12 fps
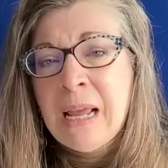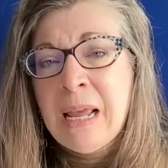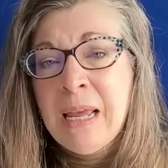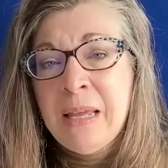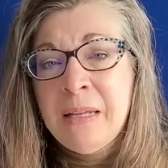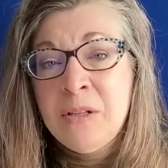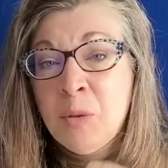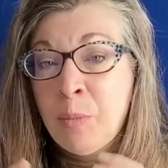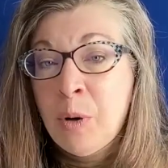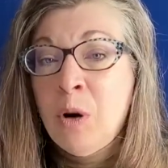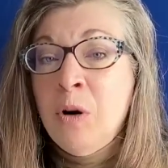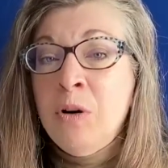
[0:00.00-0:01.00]
And the
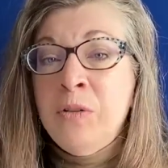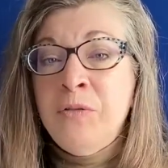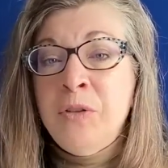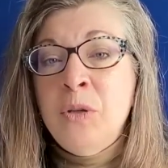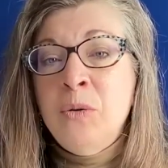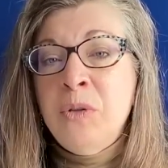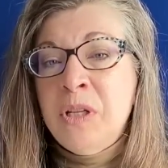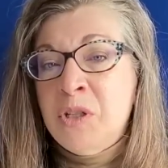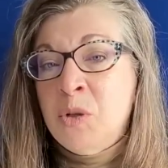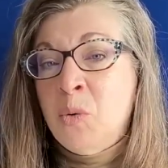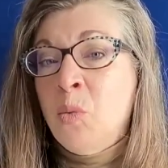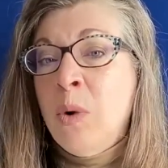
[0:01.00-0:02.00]
part of you
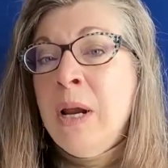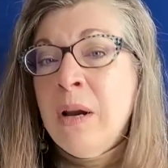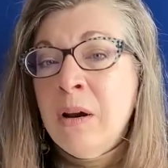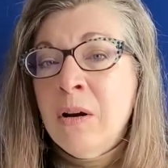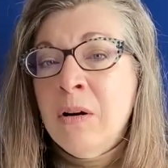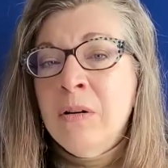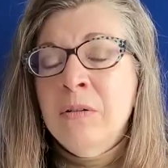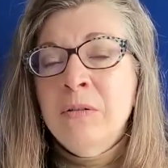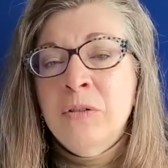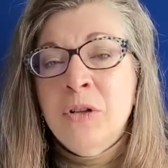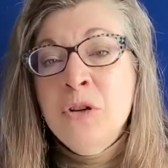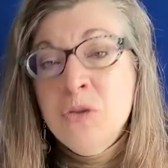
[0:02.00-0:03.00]
that's aware,
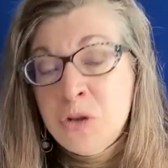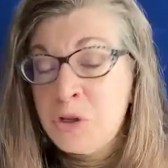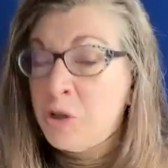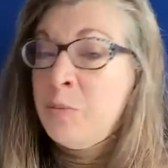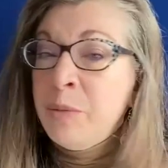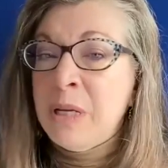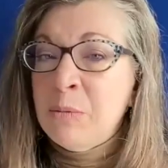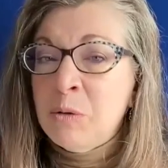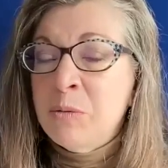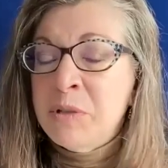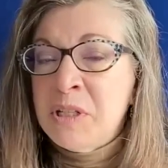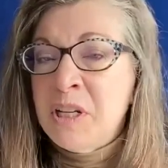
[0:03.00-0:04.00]
you should be able
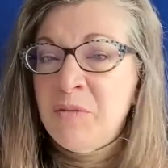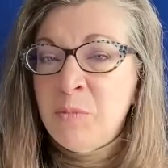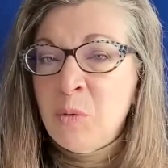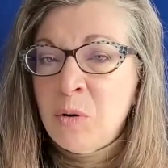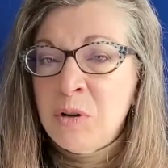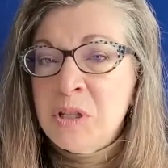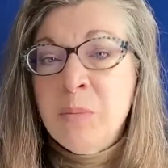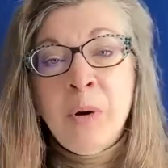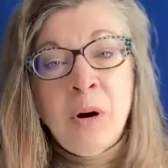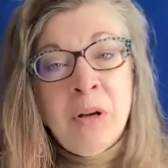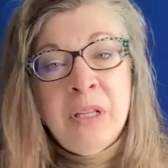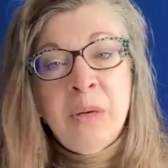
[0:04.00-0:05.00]
to receive more, is the
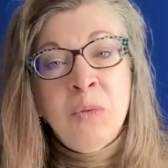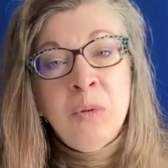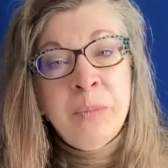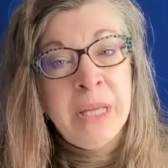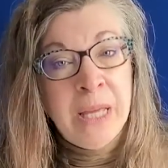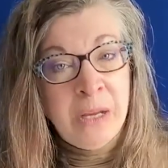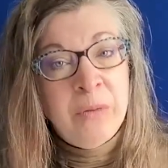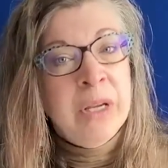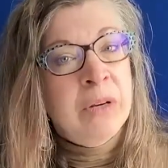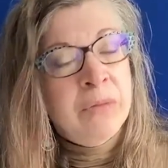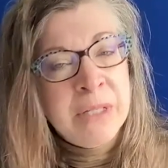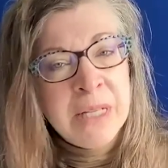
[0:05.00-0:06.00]
part that will be
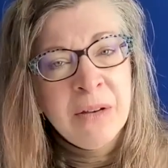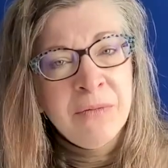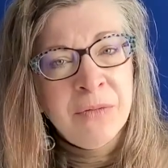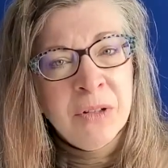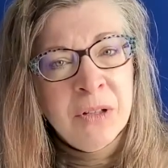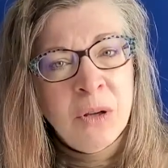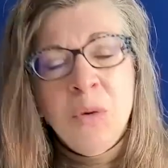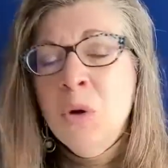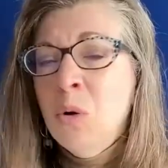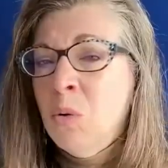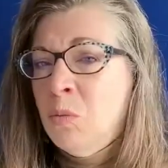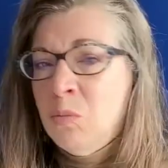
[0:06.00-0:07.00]
angry and resentful and go,
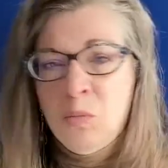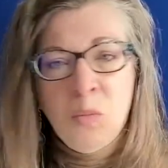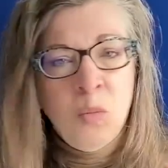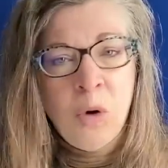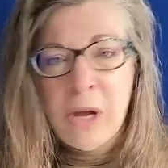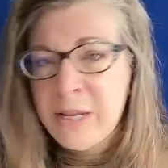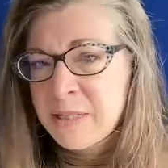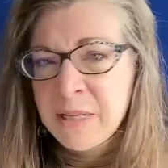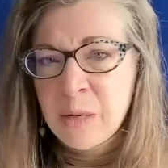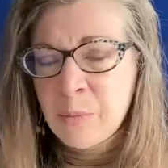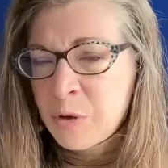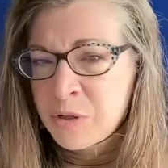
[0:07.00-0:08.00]
why isn't
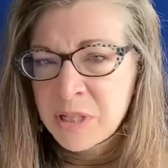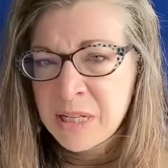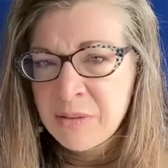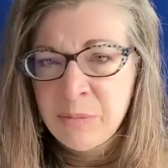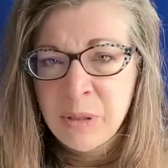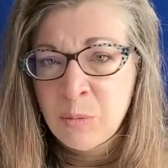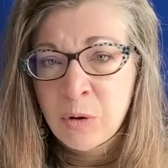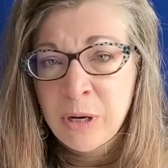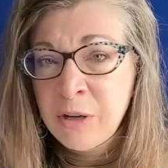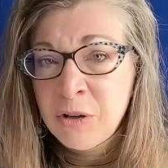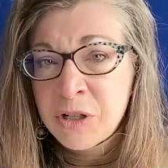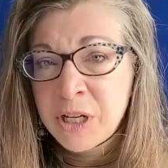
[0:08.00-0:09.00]
that person giving me more
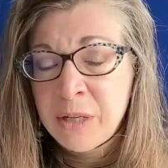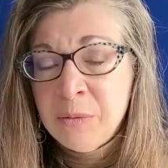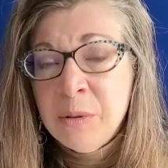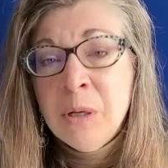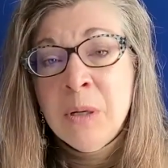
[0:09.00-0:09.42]
energy?